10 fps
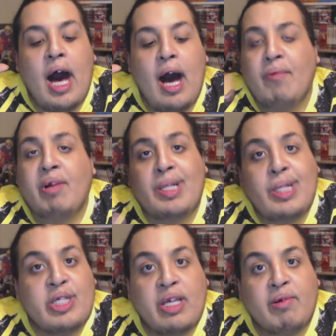Uh, I would at
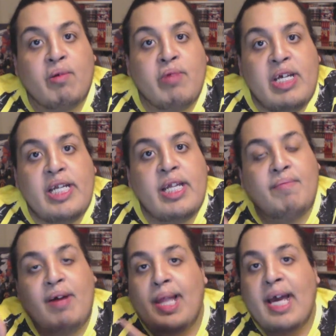least give it a read.
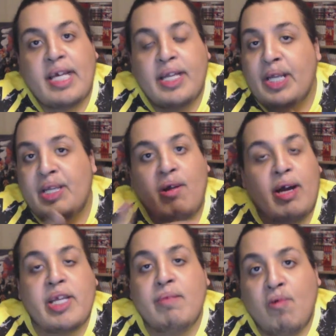If I like it, then, you know,
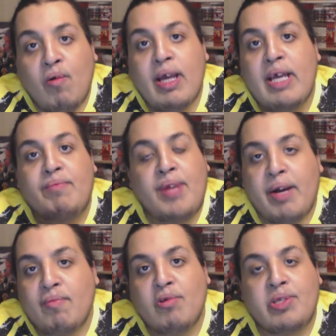I'd keep going. If
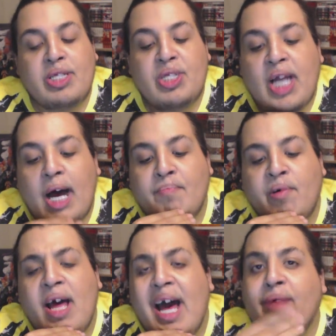not, of course, I'd stop.
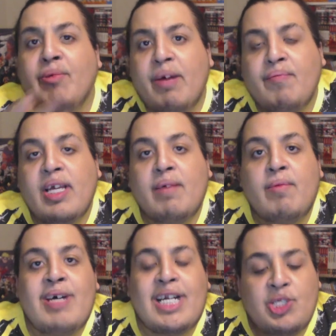But I would definitely give
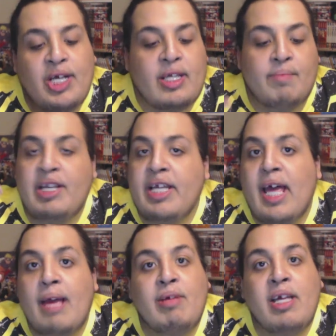the man a chance. I mean, he
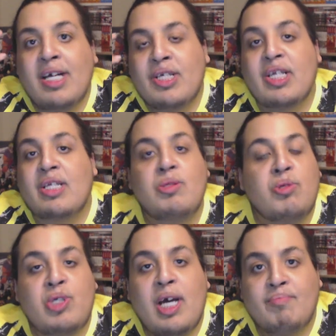gave me
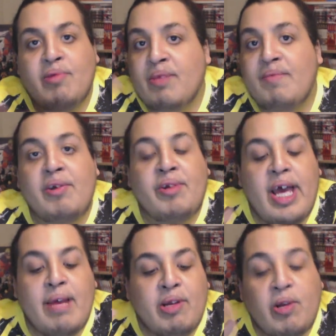600 chapters of
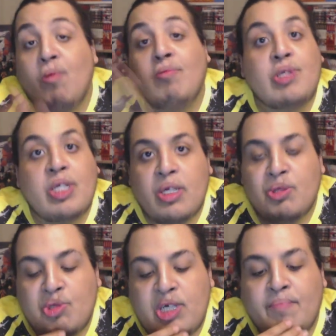entertainment, over
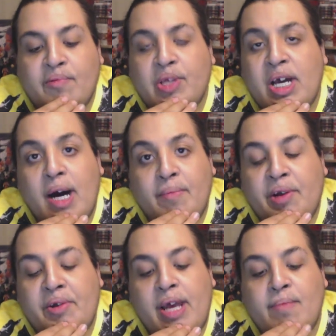600 chapters of
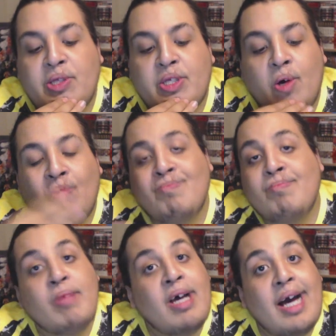entertainment. So,
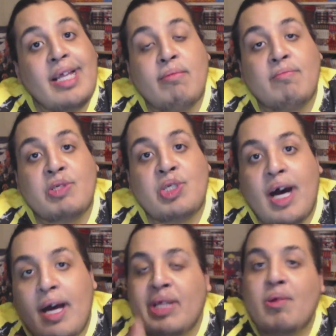I give him a
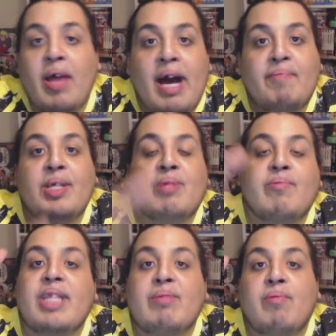shot. But that's all I have for this
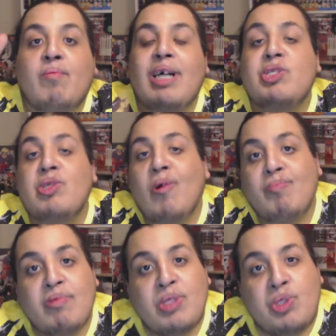one. Thanks for watching.
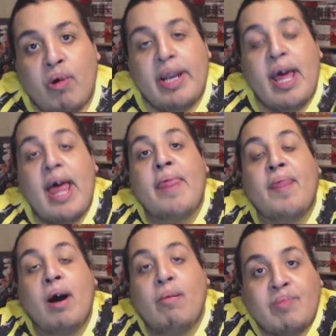Hope you enjoyed.
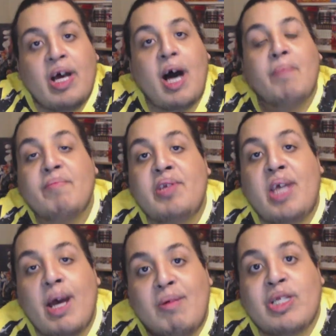Thumbs up if you
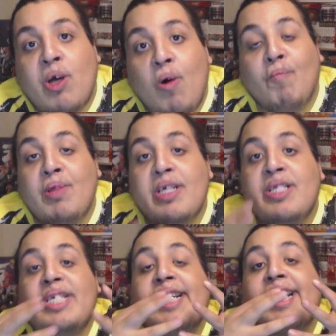can't wait to hopefully
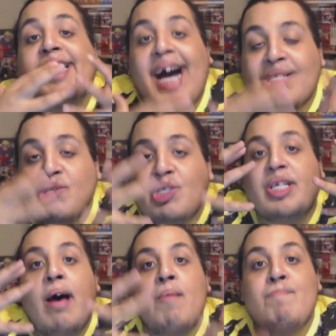see
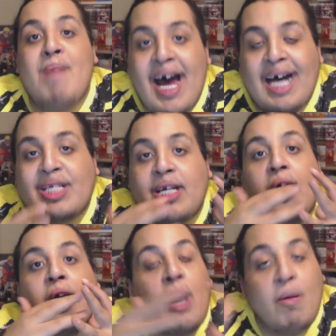Kakashi's mask
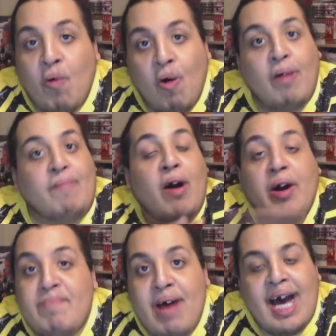come off
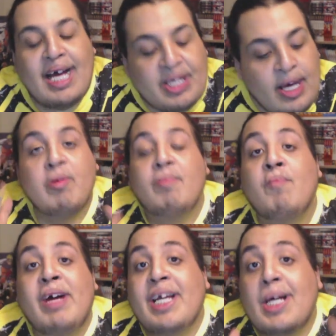unmasked. We've
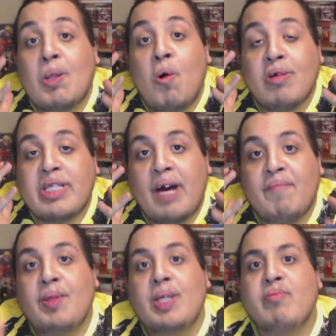been waiting a long time
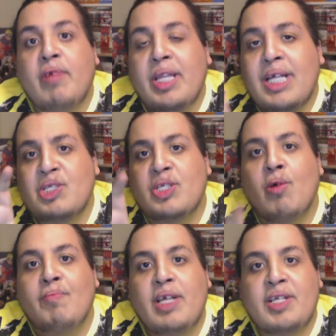for this one. Let's just
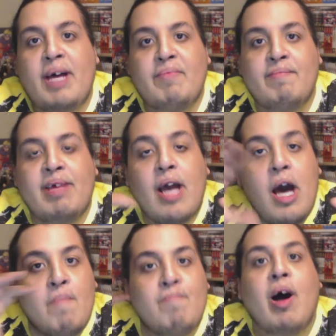hope he doesn't have the big
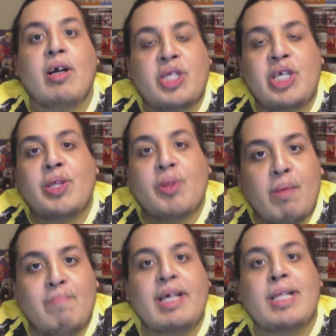buck teeth or
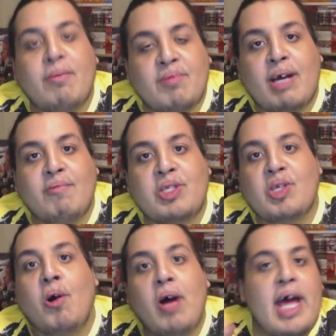the big lips that we
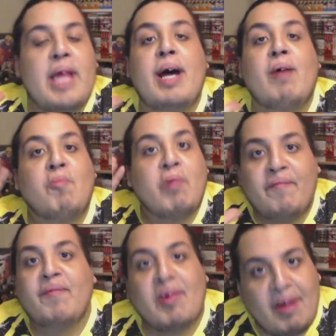saw in that
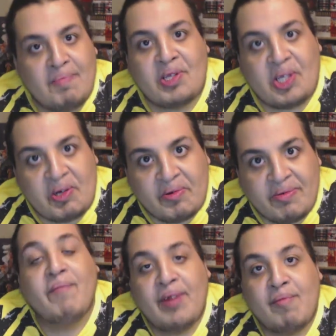one filler episode.
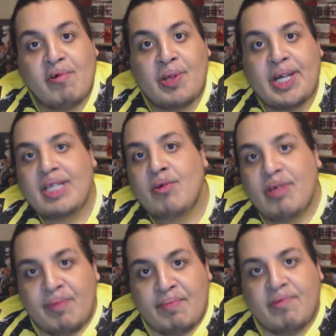I'm ForneverWorld, and as
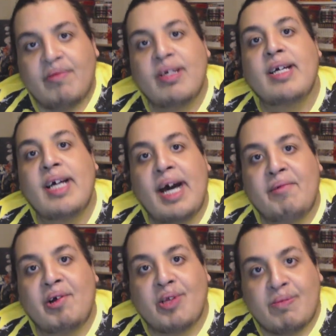always, people,
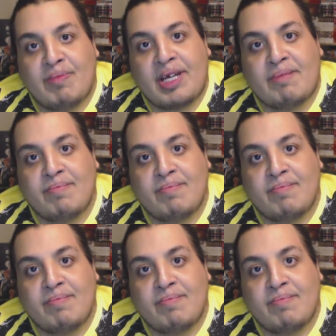have an awesome day.